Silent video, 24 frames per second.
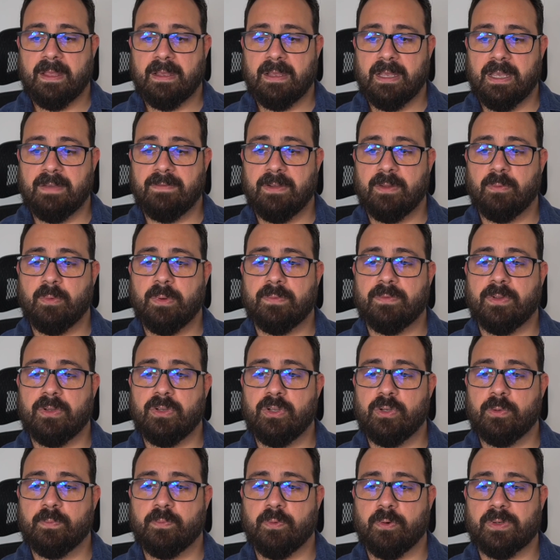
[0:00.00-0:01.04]
even with the
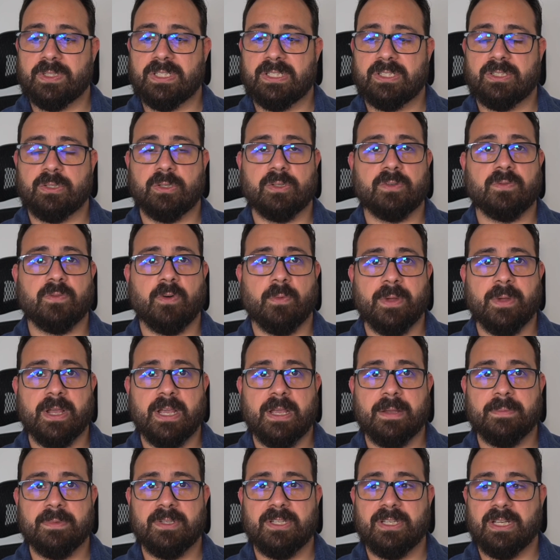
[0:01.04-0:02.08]
new processors from
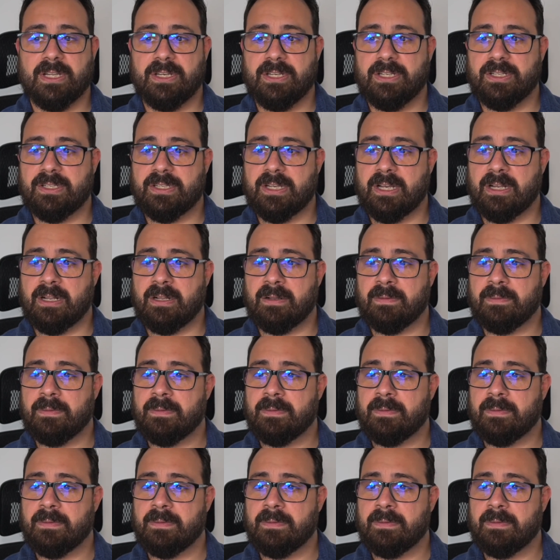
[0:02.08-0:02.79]
AMD and Intel.